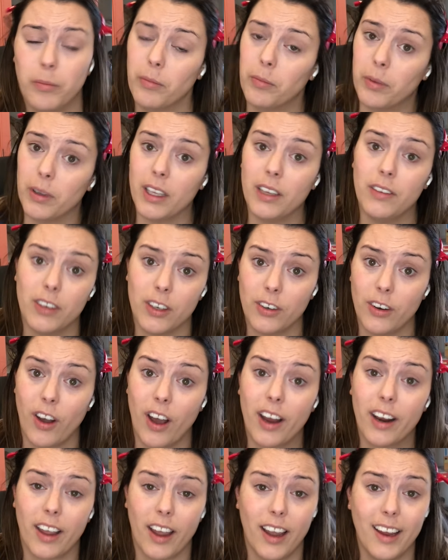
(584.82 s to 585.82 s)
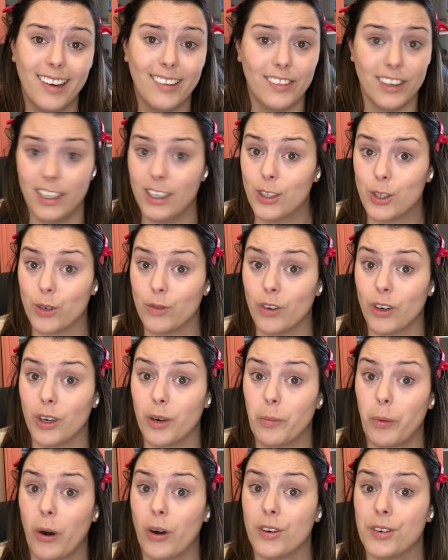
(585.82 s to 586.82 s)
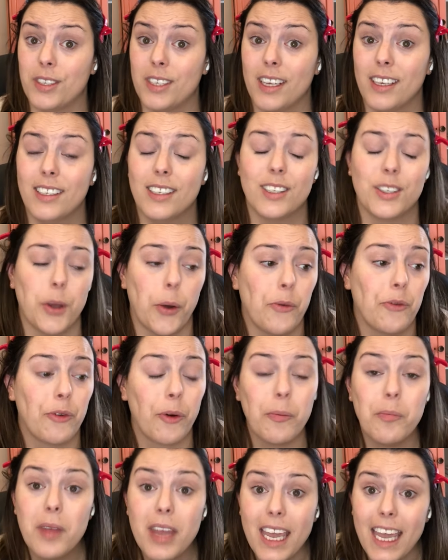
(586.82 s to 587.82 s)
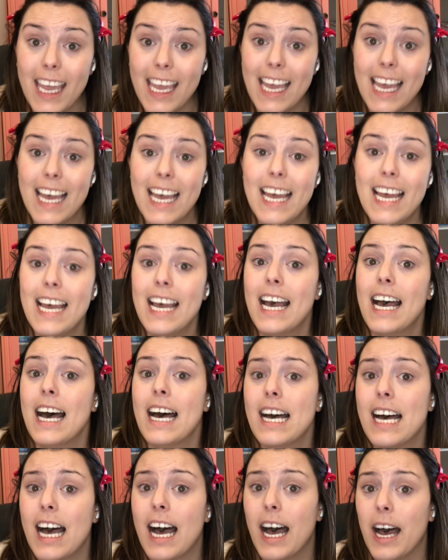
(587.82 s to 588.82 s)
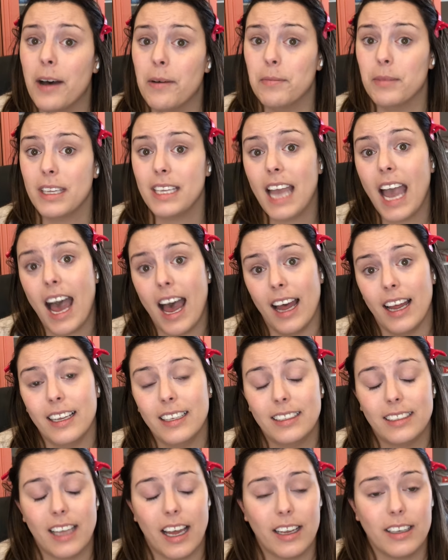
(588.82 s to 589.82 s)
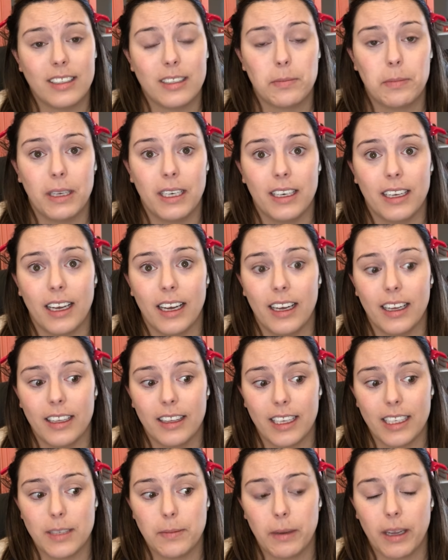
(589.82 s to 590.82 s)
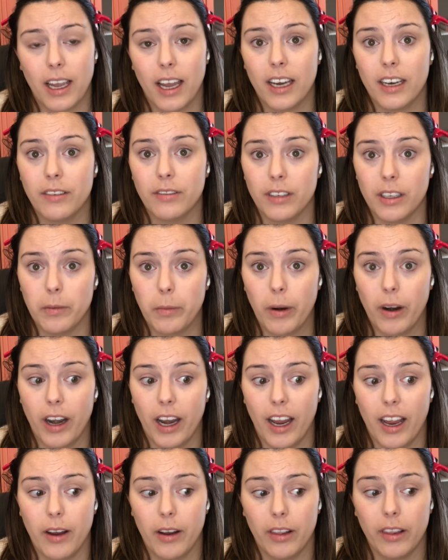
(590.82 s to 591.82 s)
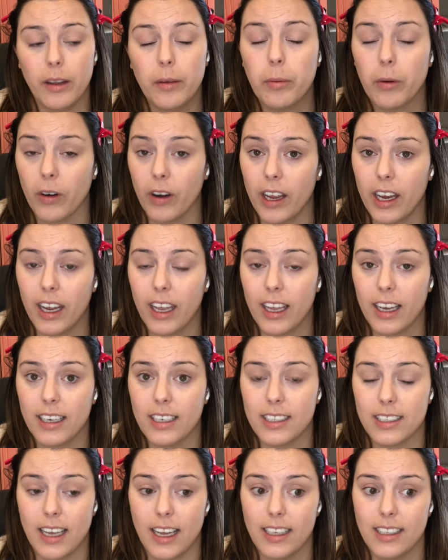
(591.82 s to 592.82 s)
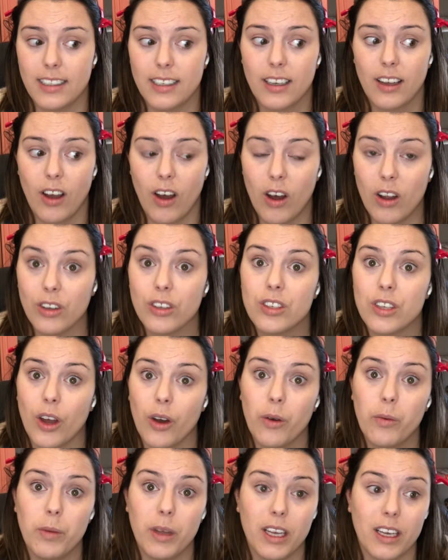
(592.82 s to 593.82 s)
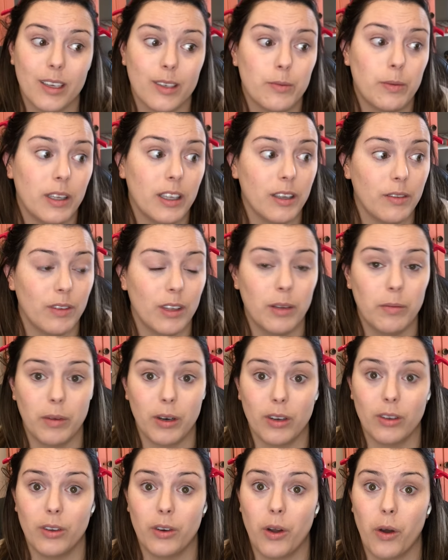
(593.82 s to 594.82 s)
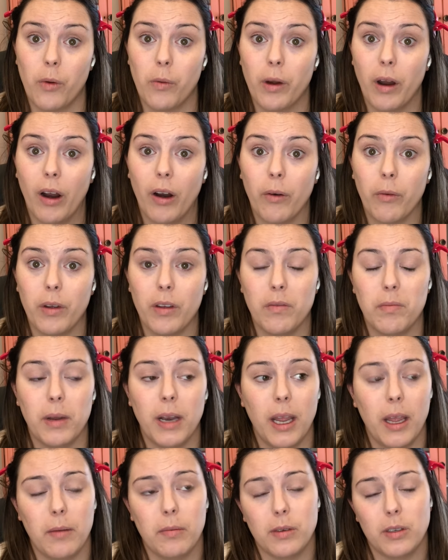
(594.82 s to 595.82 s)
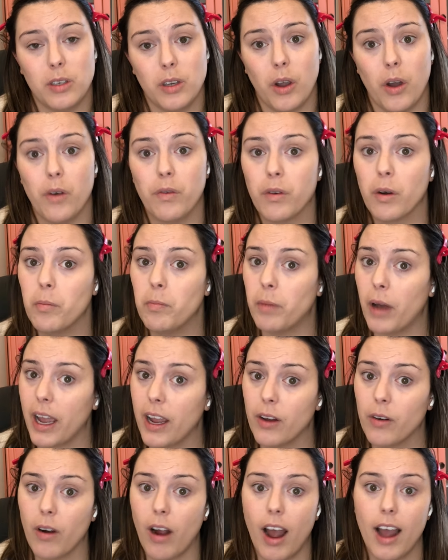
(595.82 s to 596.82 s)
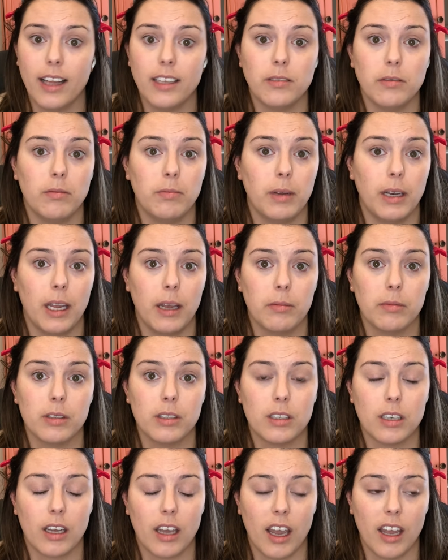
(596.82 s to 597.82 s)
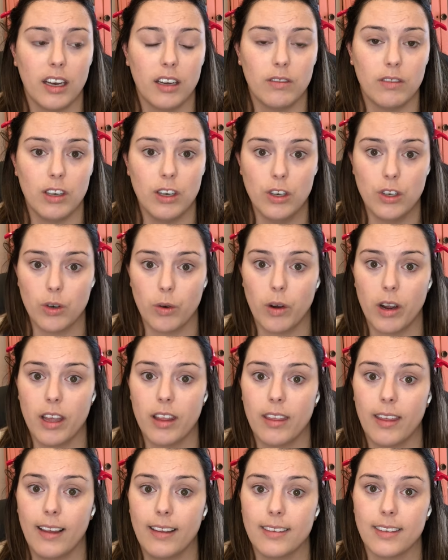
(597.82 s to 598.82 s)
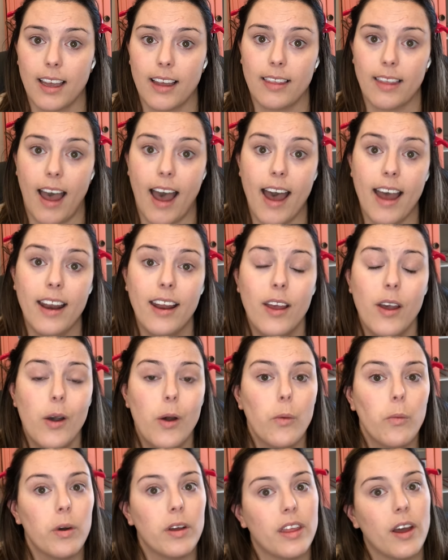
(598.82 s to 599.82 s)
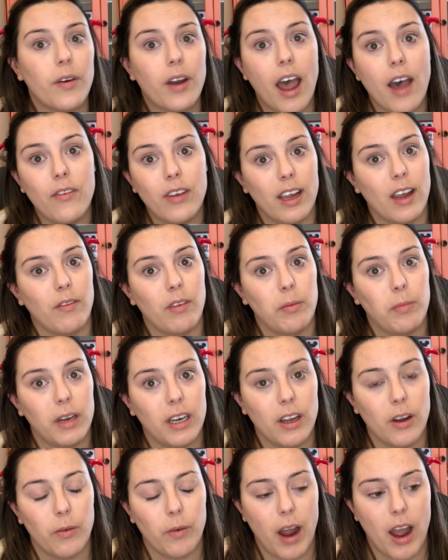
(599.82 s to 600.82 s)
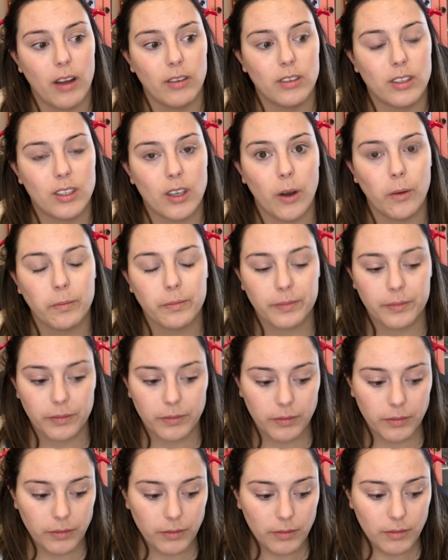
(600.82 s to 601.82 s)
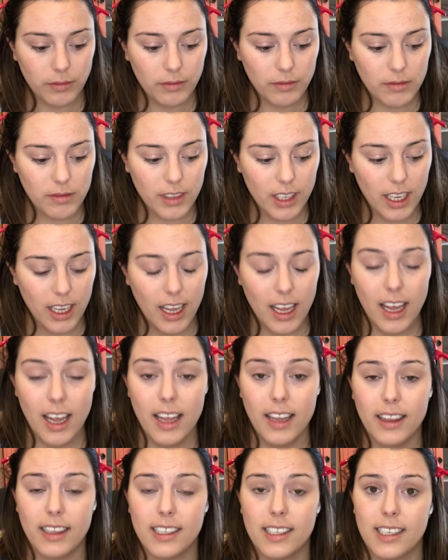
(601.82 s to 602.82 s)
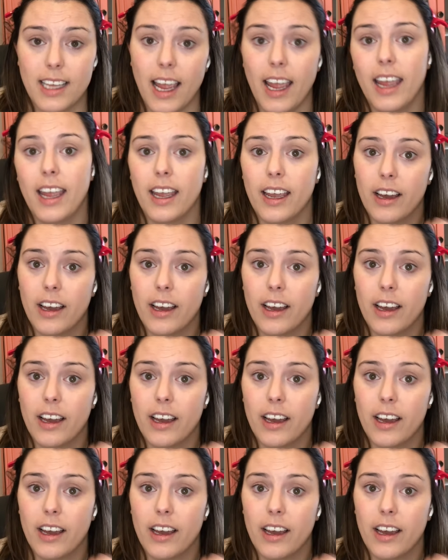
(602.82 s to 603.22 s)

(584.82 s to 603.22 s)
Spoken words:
believe it or not, kind of an introverted person, so for me, yeah, that's been kind of liberating in a sense. Also, because we live in the middle of nowhere, we've been able to go for bike rides, we've been able to kind of enjoy things like that without having everybody around. So the saying